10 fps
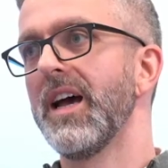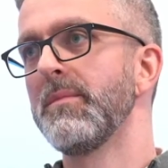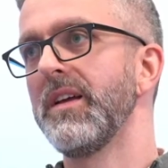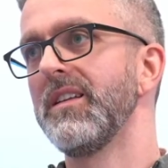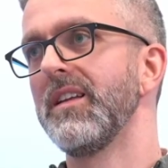
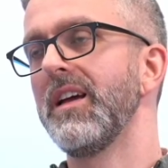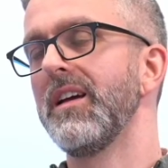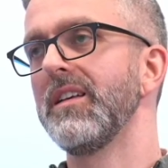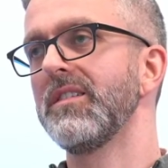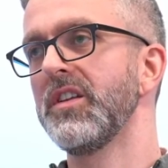mean,
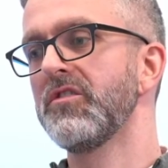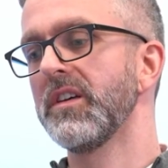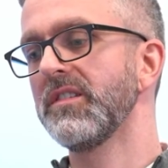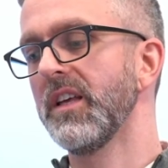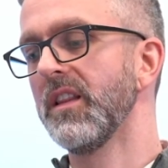it's
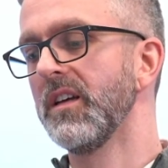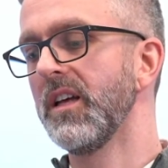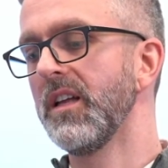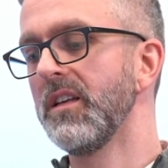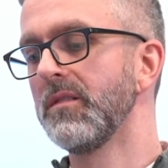interesting that
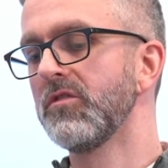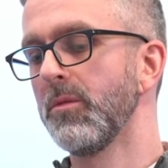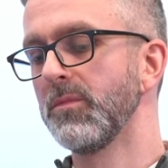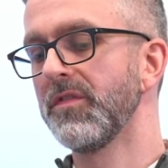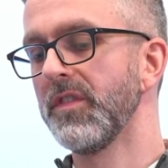in
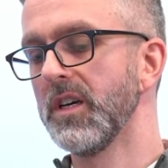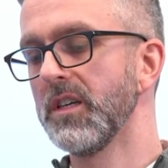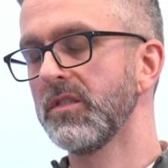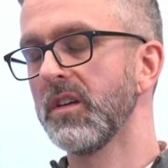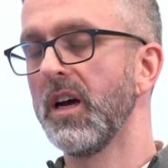Trump's
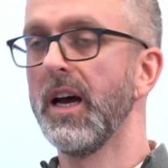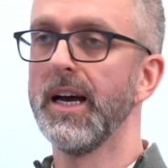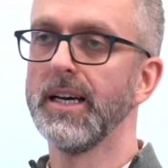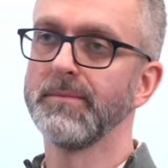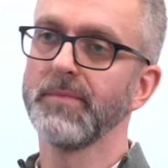first
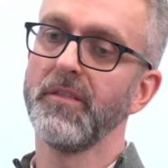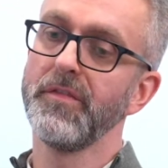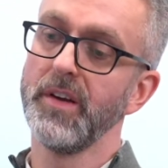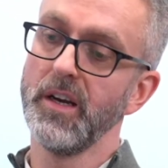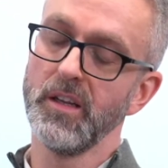
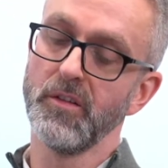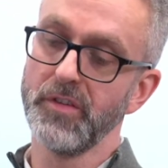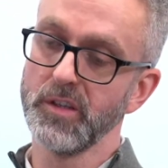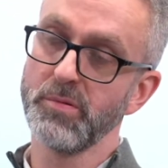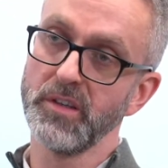
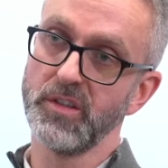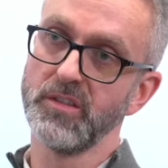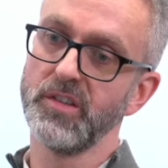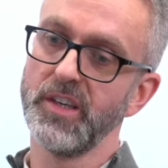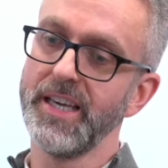
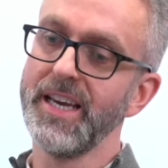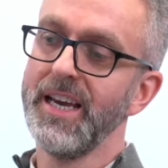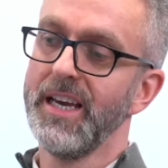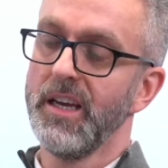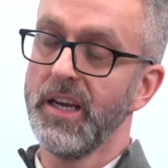presidency,
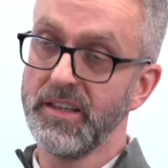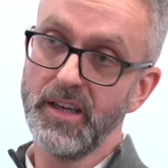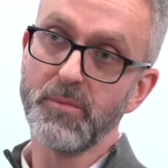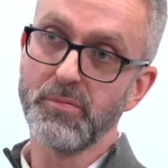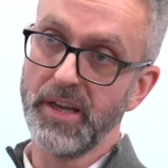he
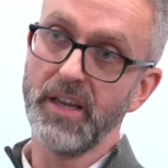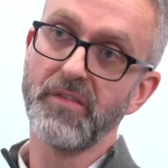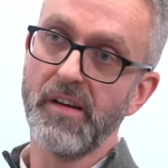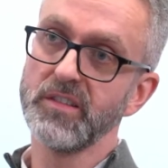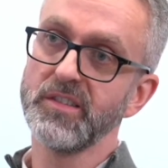did bring in
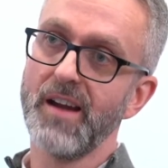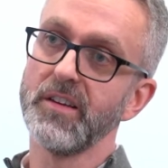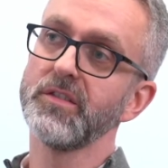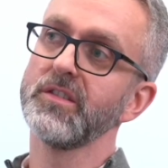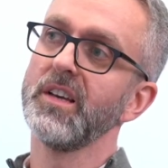various
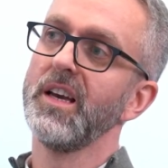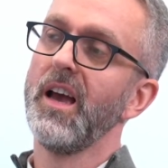tariffs,